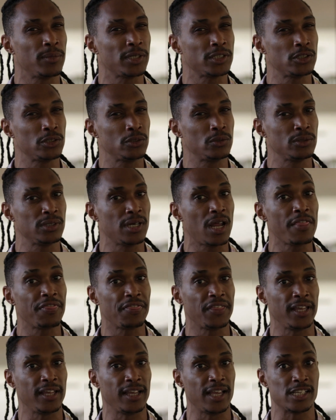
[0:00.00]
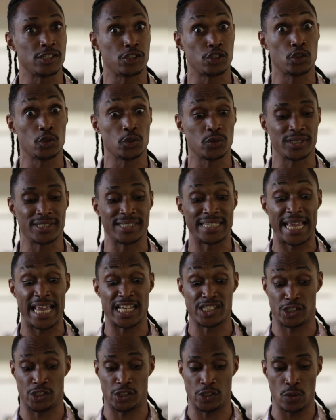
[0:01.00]
but to do nothing is to stay
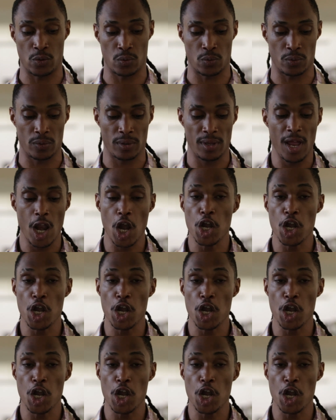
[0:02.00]
so.